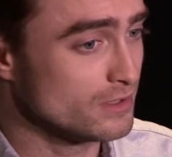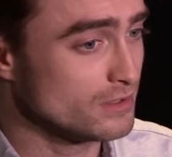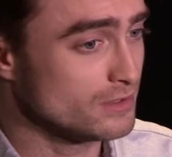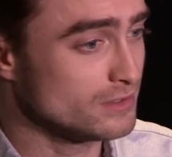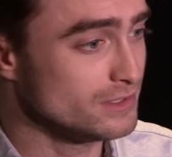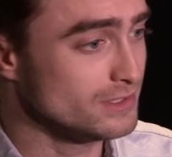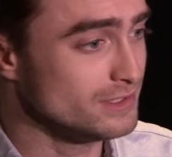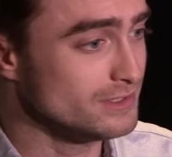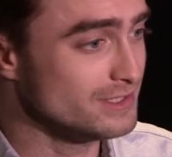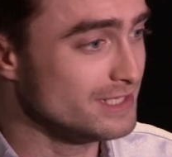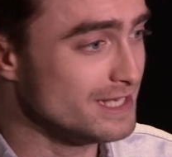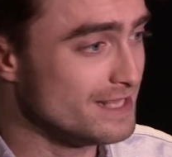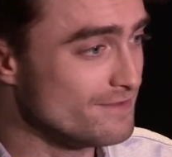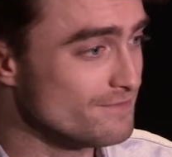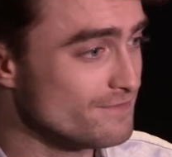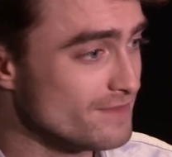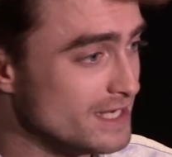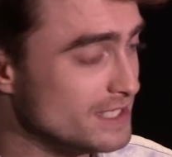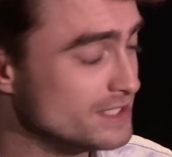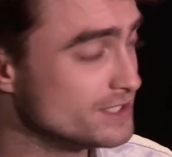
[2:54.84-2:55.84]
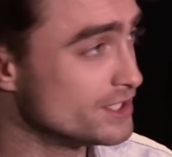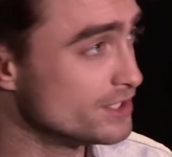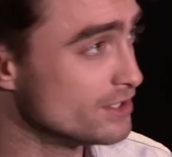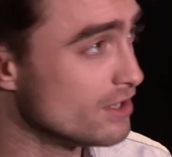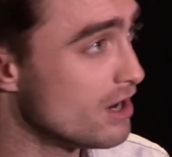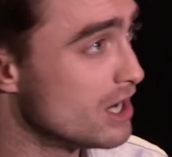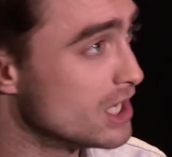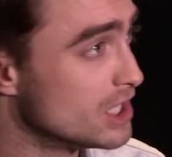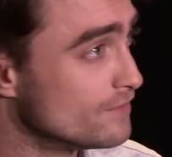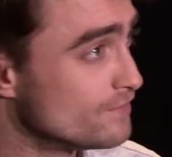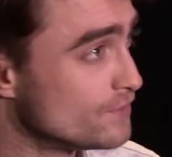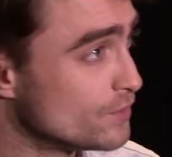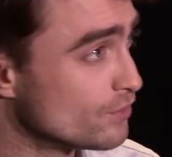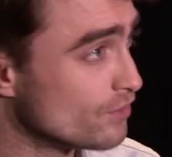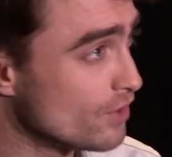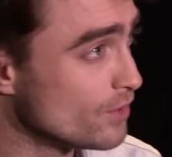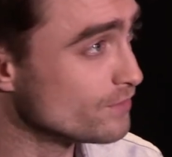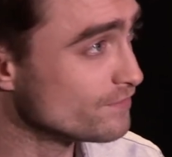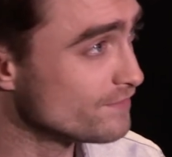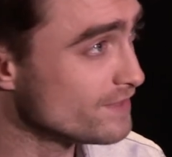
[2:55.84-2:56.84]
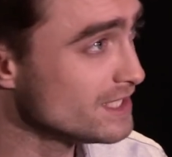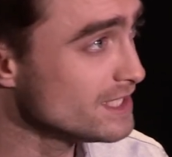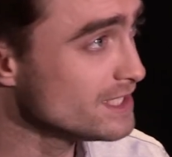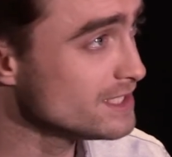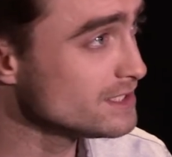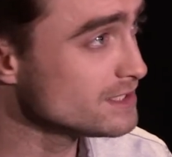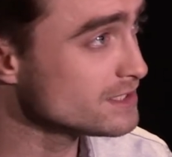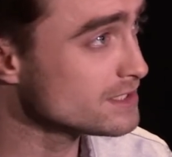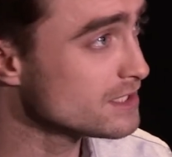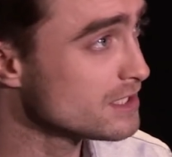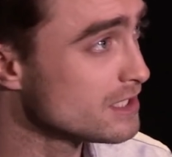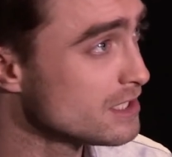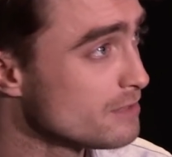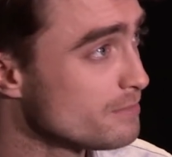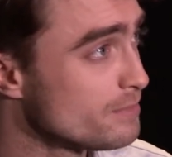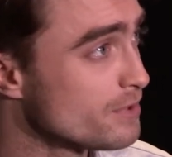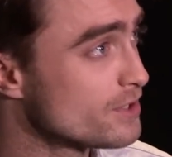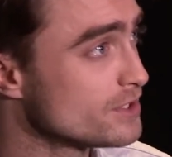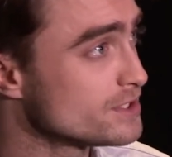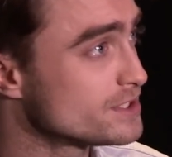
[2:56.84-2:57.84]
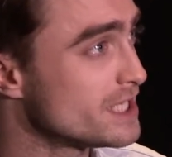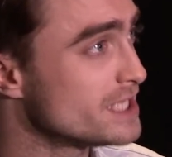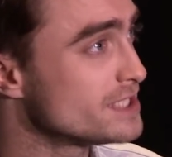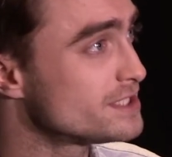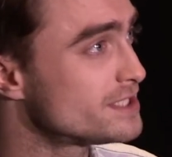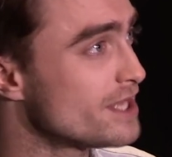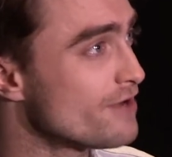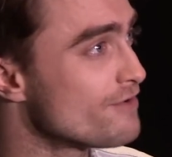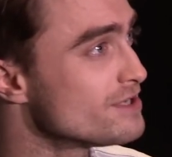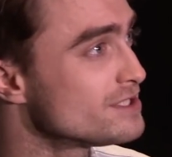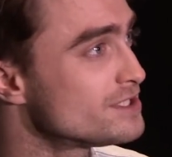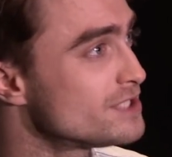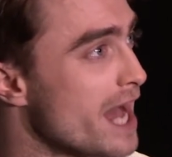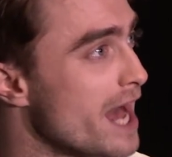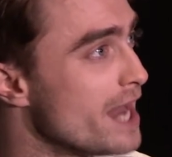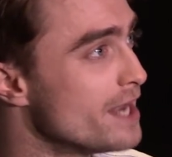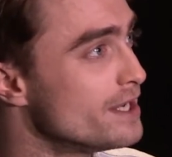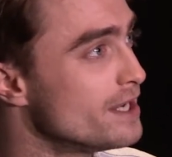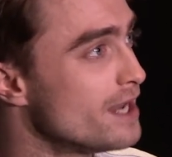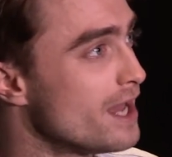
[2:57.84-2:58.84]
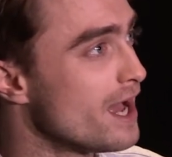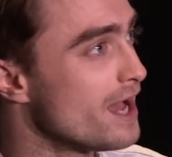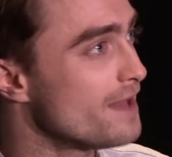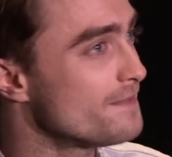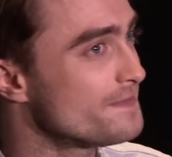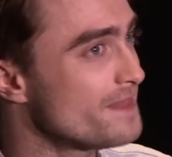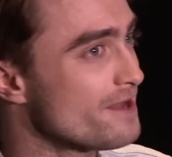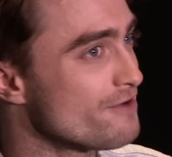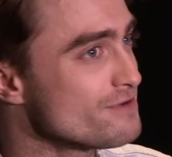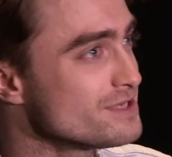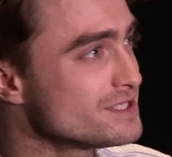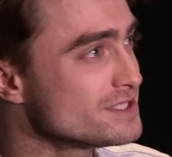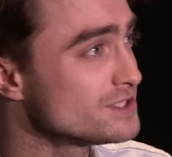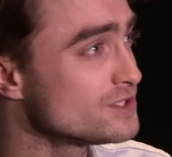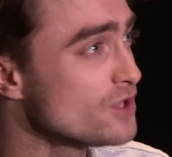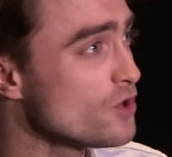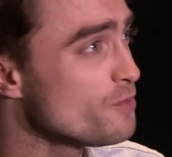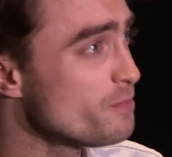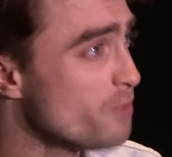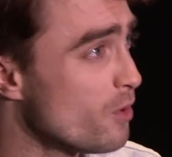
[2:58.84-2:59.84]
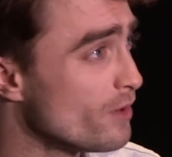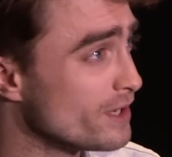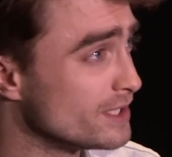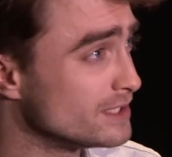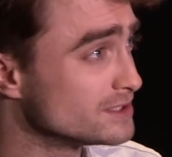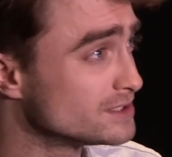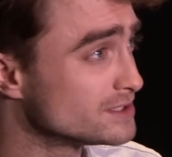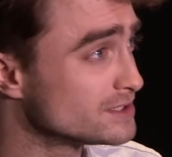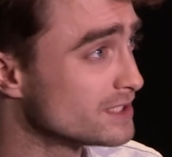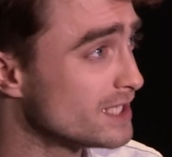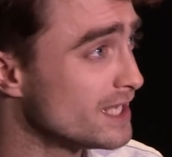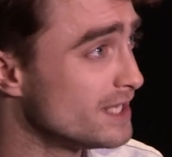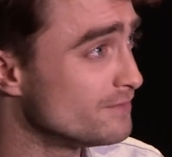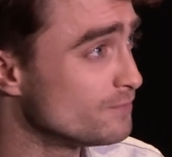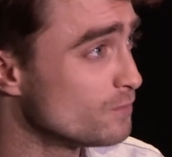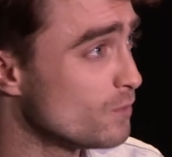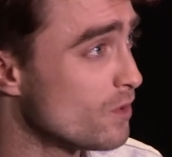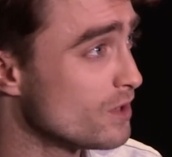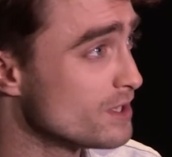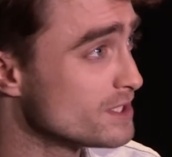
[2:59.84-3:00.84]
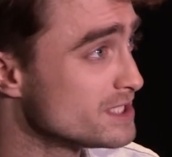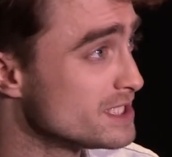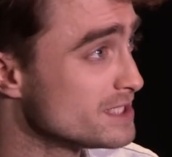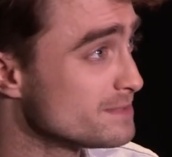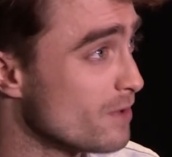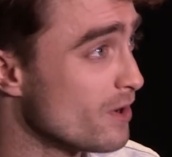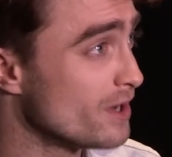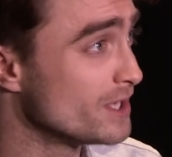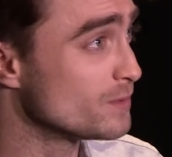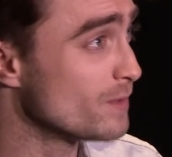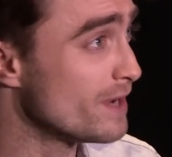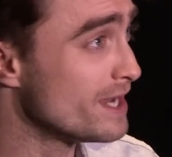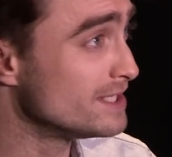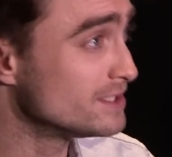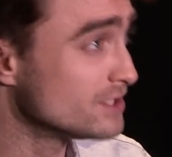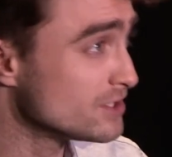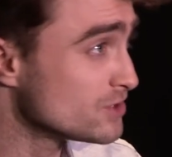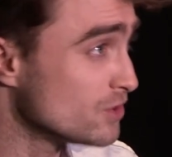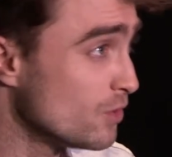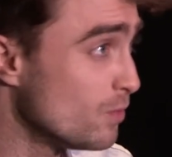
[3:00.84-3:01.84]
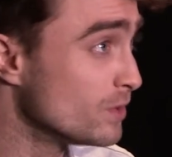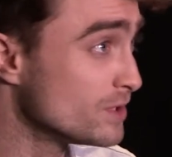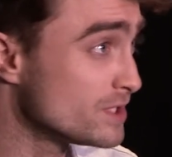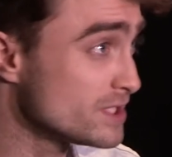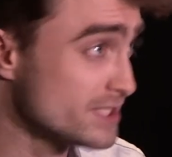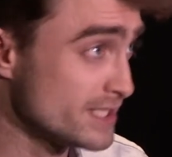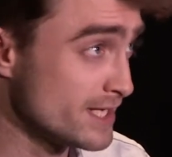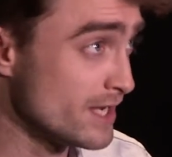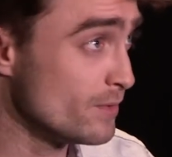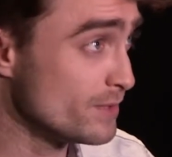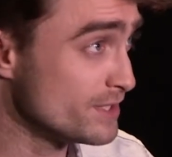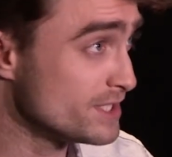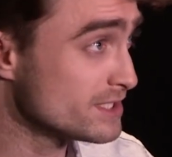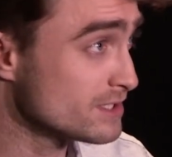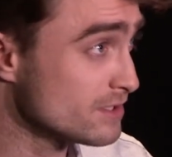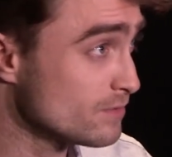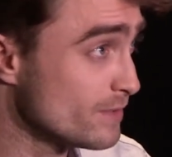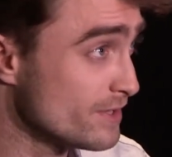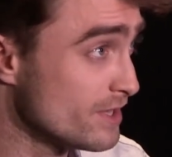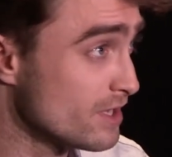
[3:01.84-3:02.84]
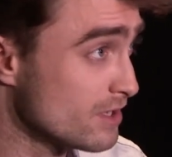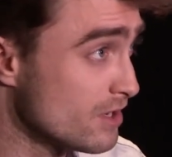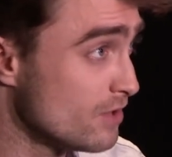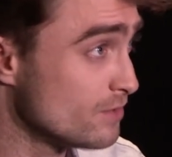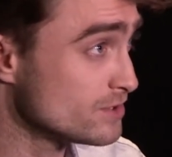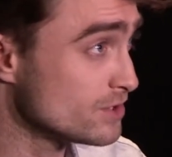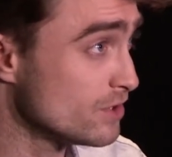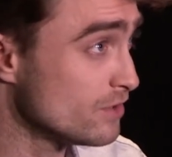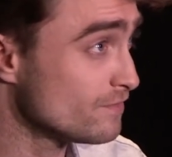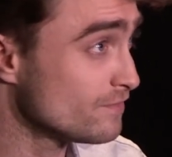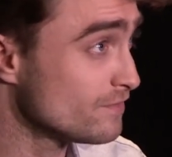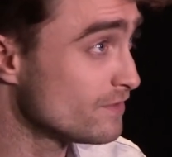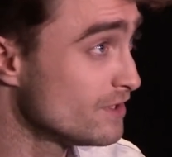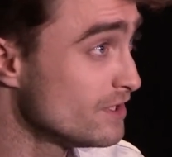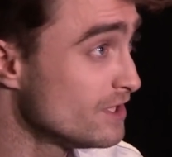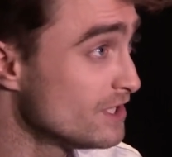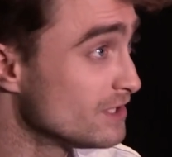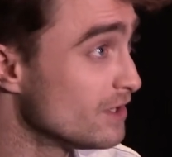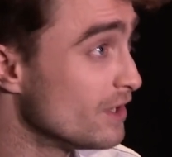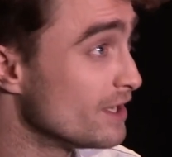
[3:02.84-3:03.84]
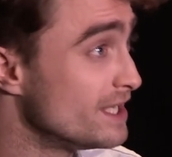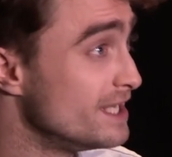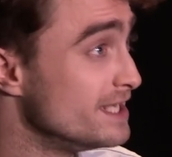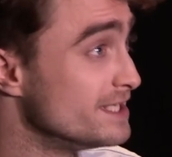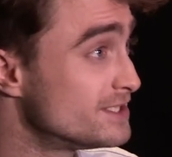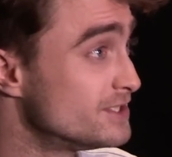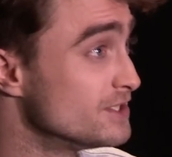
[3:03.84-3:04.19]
live in denial of your own feelings? Because there is no point in Wallace's mind where he does not want to see her with her clothes off. Like, he's